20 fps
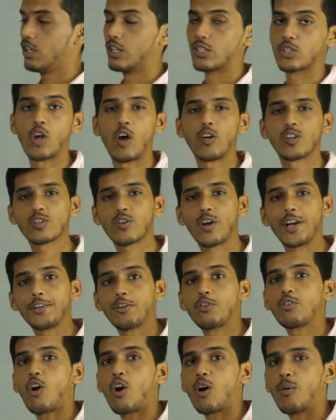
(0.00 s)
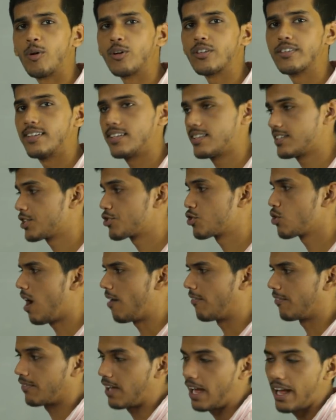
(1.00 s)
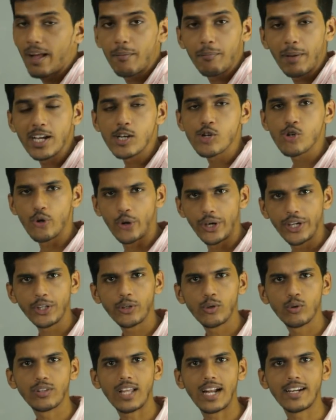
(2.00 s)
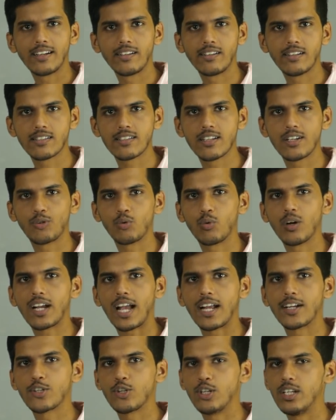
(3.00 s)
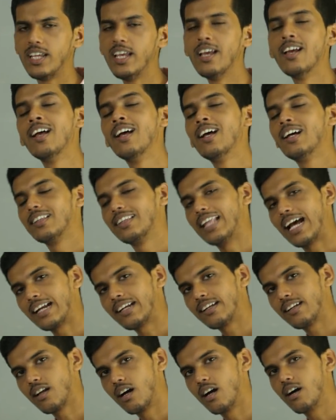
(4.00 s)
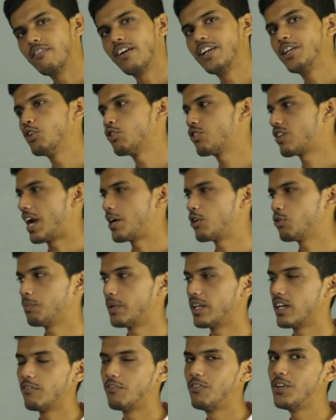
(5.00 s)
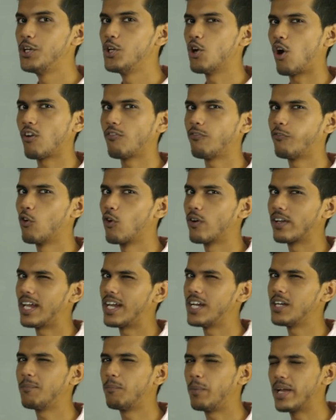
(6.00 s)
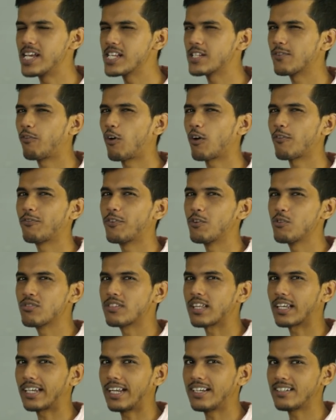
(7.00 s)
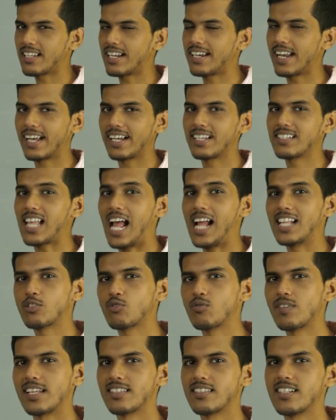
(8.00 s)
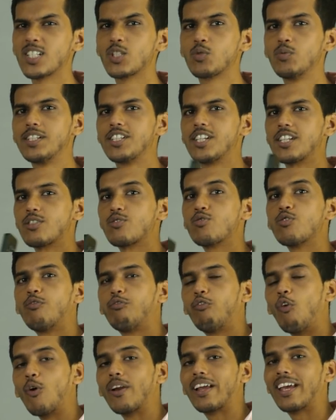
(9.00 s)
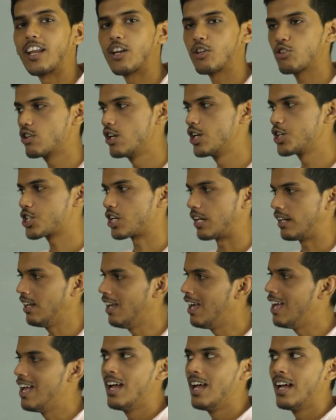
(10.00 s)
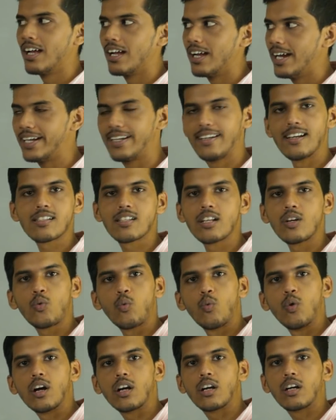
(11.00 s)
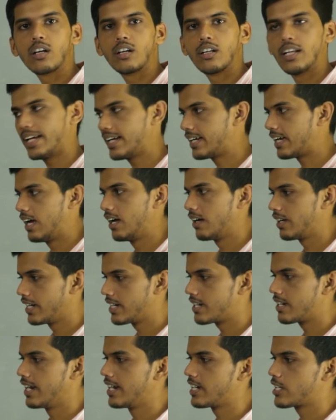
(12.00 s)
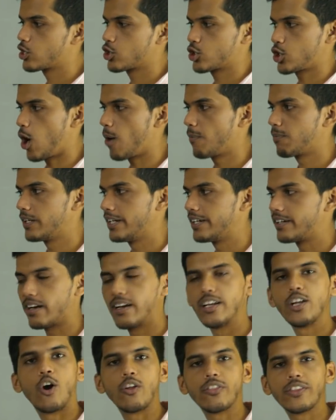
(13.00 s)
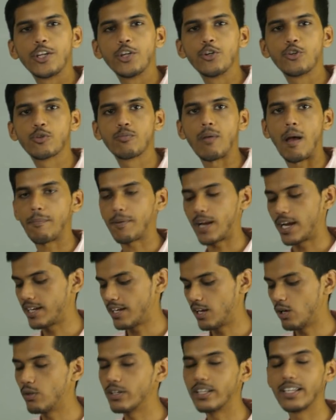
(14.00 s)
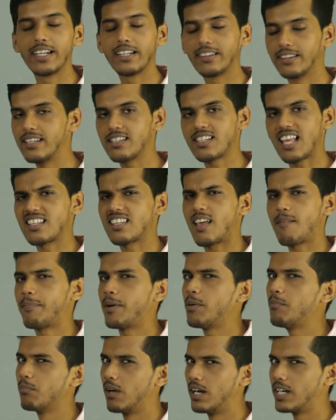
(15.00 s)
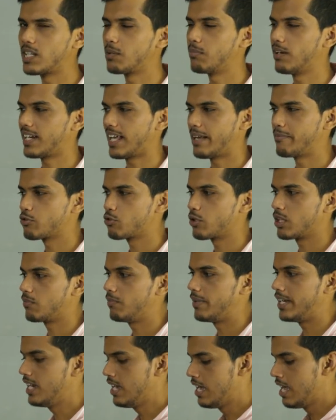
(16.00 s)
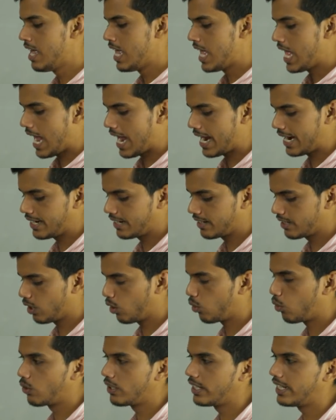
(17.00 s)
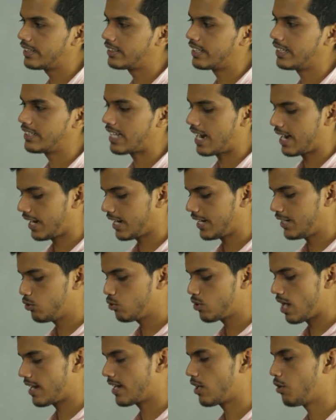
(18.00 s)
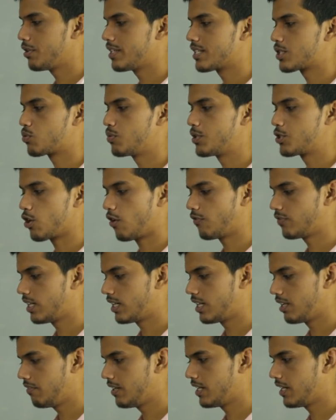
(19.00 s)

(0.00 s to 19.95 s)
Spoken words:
So I was going to talk about this issue by showing you that it doesn't work actually. That when you try to play a video on 4K, it plays for a few seconds, and I guess as soon as it switches to 4K resolution, it doesn't work. Like it stopped literally on the YouTube app right now. This has happened multiple times with me, and the only thing that I can do right now is switch off the TV